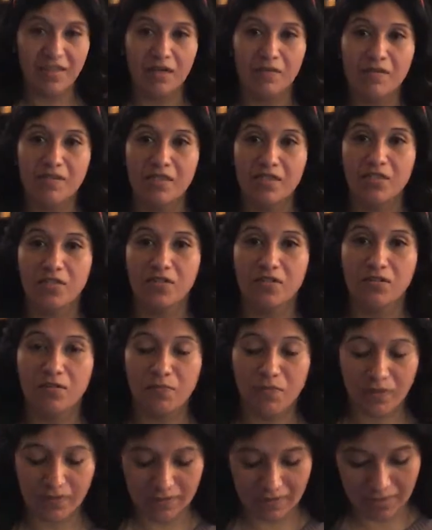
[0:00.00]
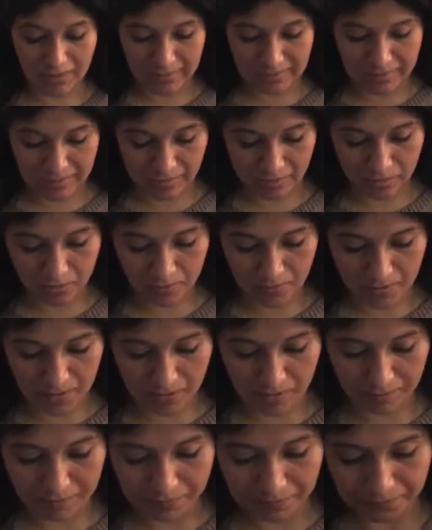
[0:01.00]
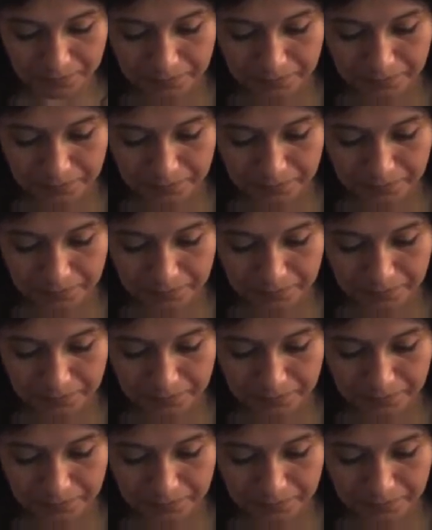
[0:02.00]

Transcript: that was a cute little post that I seen over there.